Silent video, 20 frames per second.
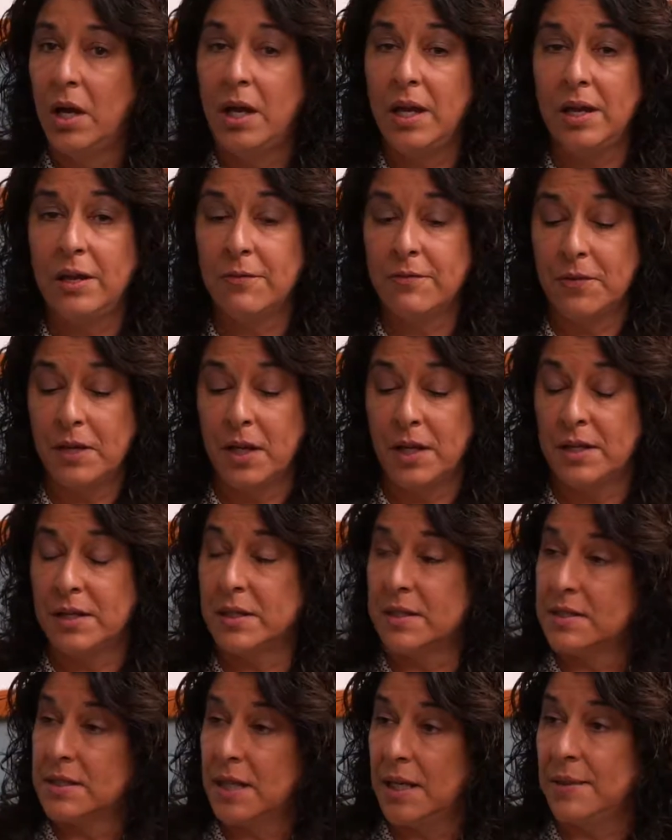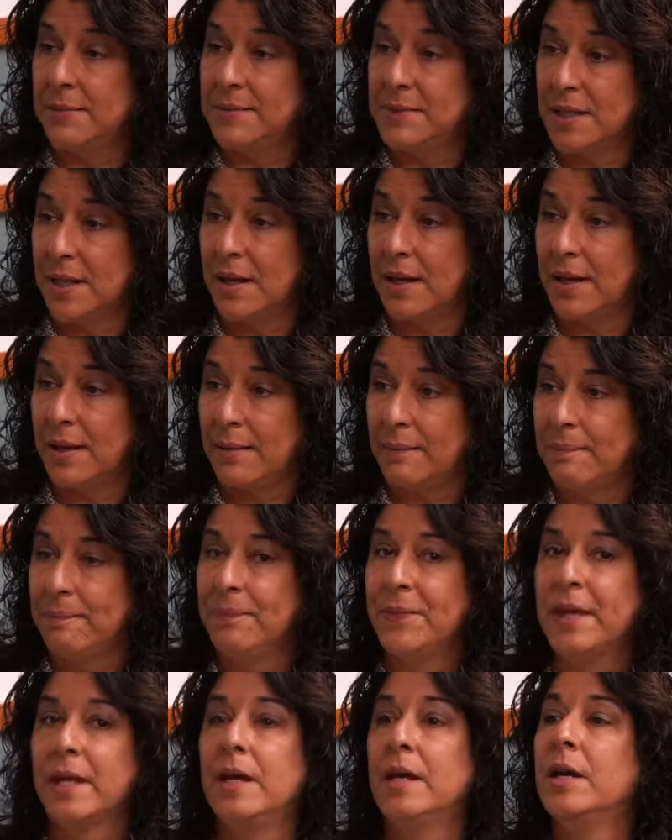if not at the same time,
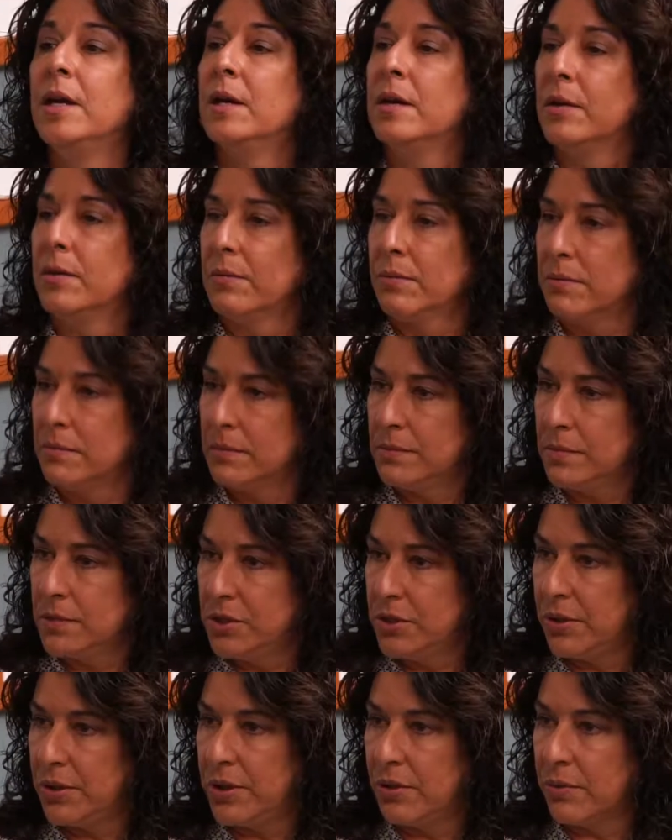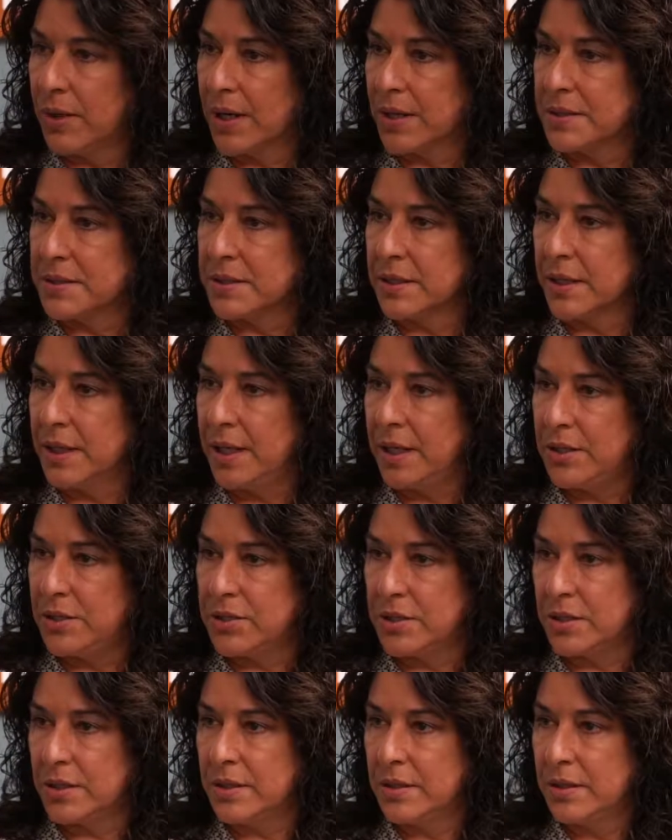doing the
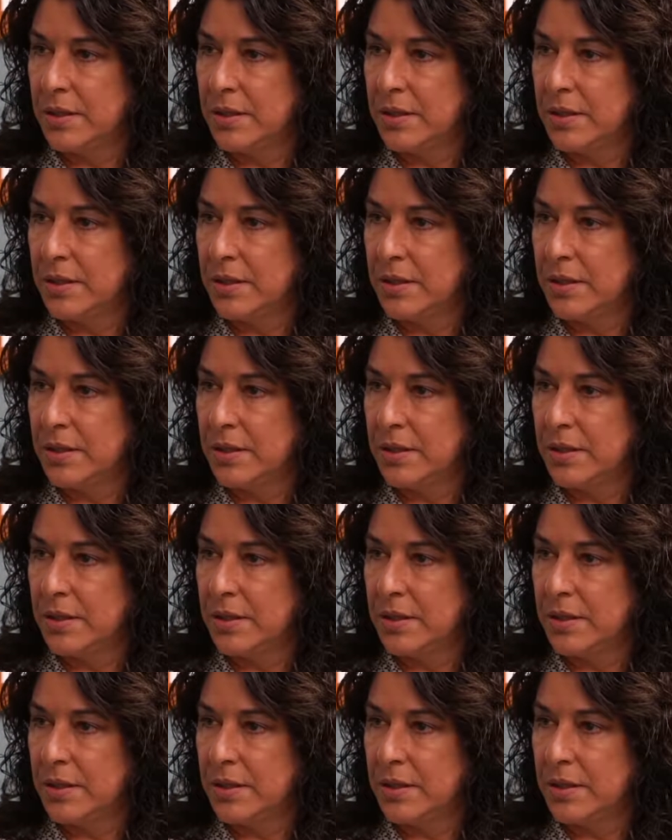reconciliation.